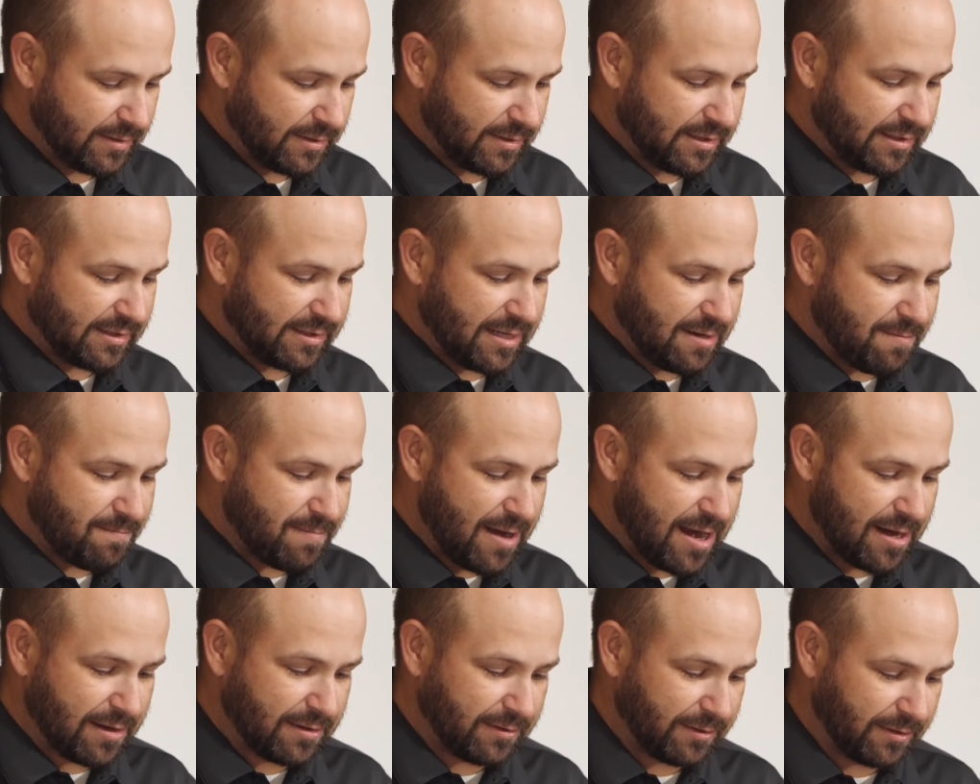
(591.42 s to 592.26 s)
step
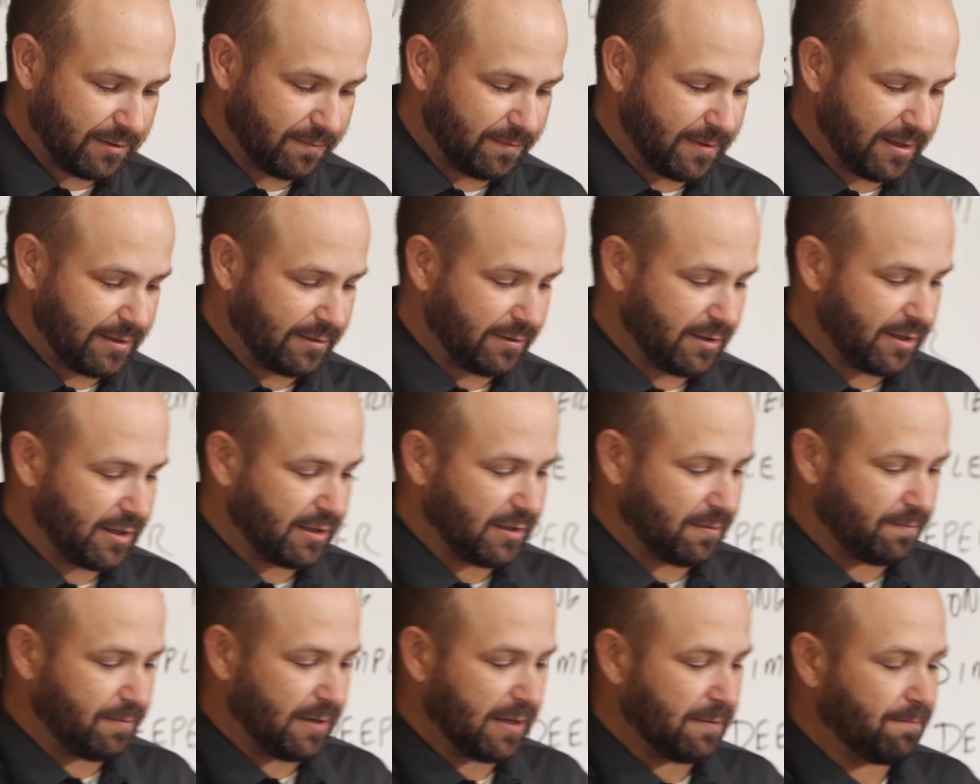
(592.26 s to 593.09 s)
back a little bit. Look at
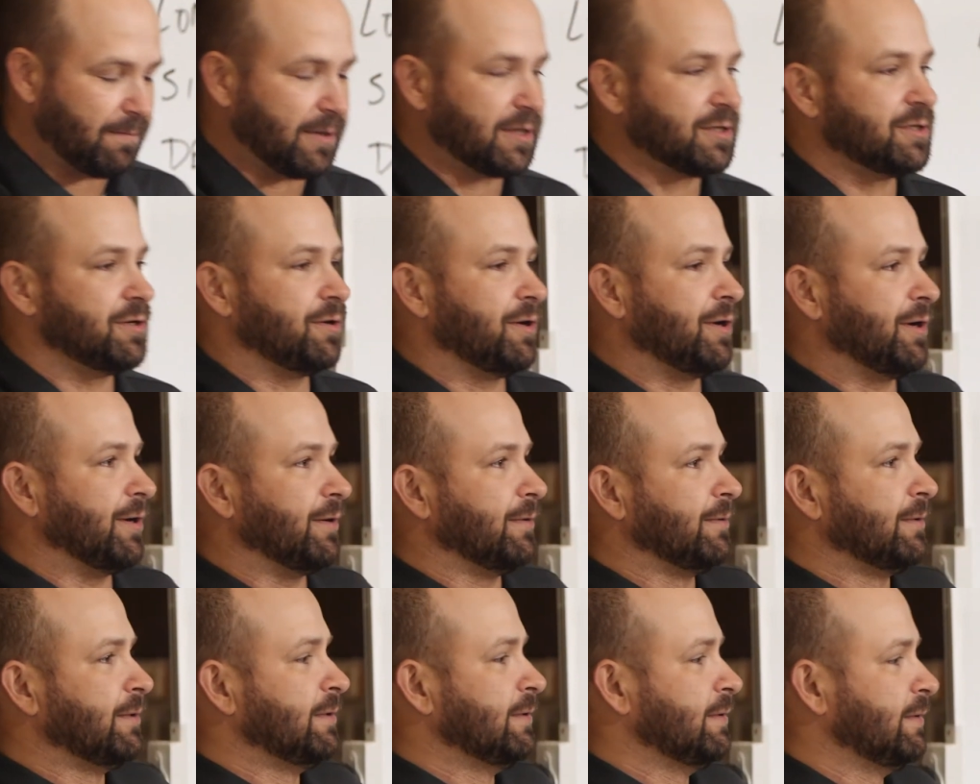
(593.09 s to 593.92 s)
the big picture
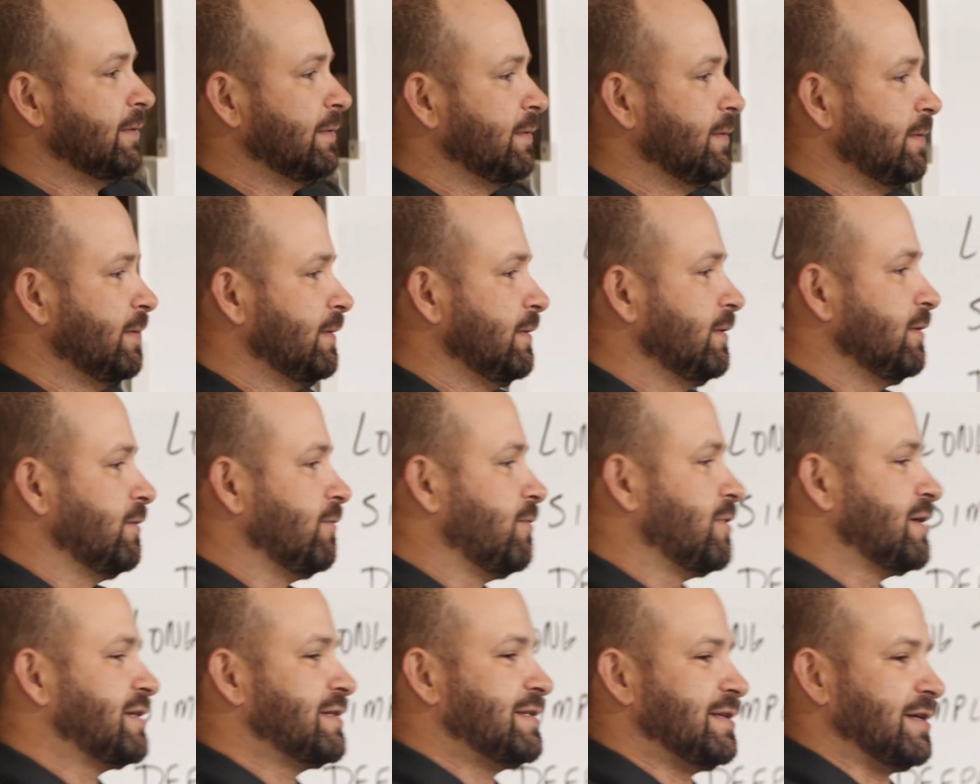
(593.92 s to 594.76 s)
here.
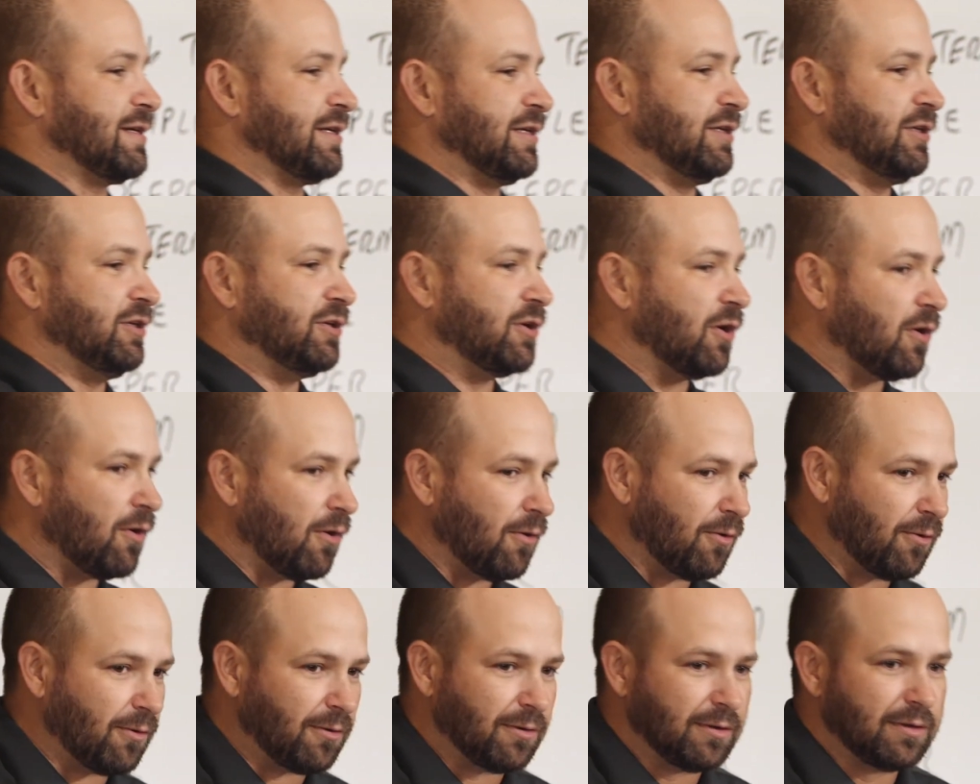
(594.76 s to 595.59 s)
What's the
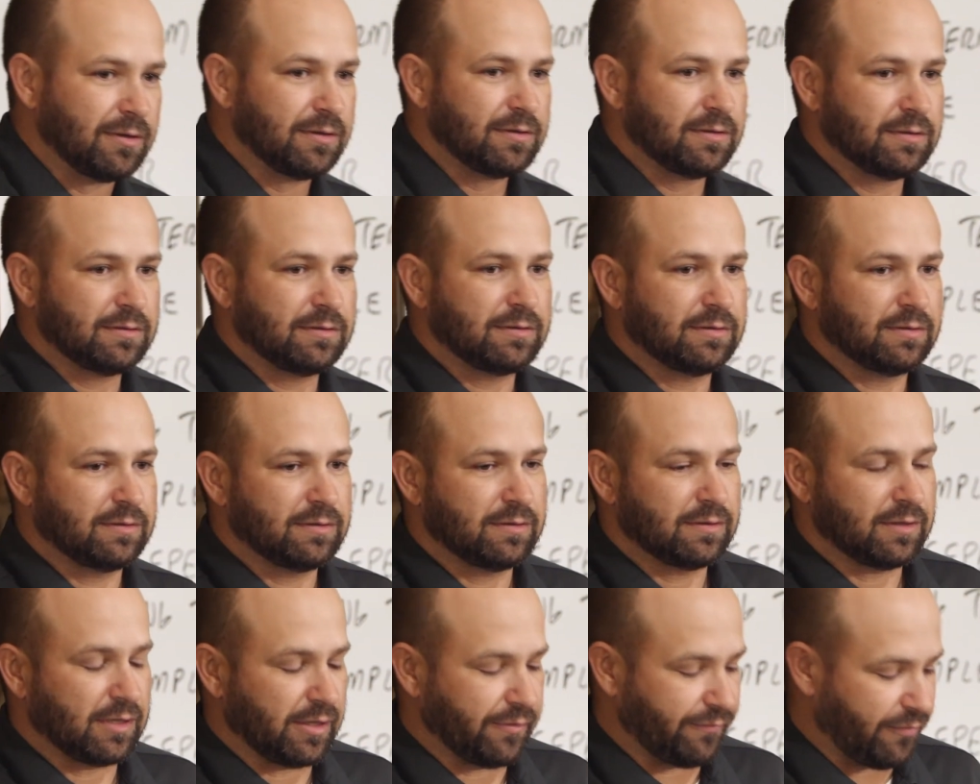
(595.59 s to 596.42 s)
goal
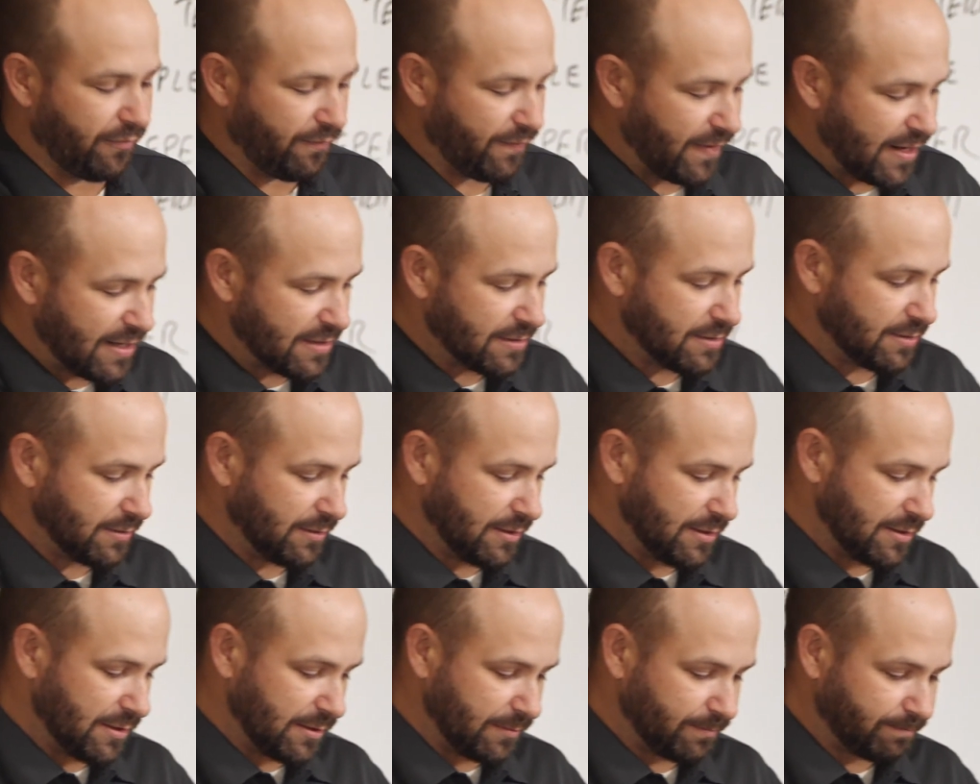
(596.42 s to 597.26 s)
of
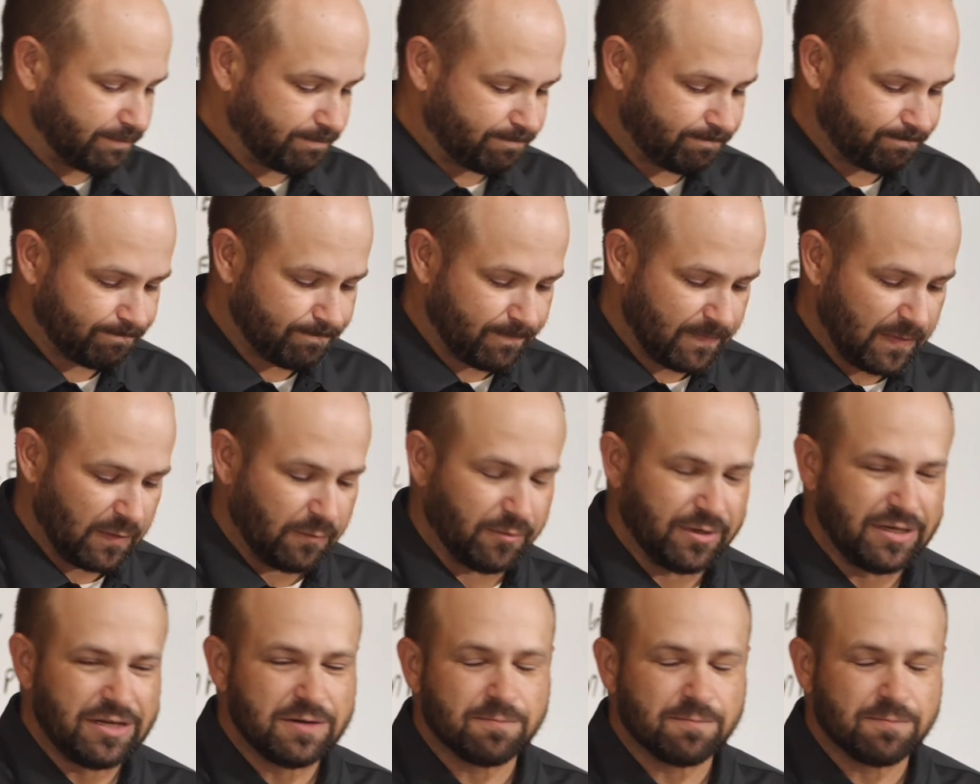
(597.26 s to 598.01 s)
evangelism? When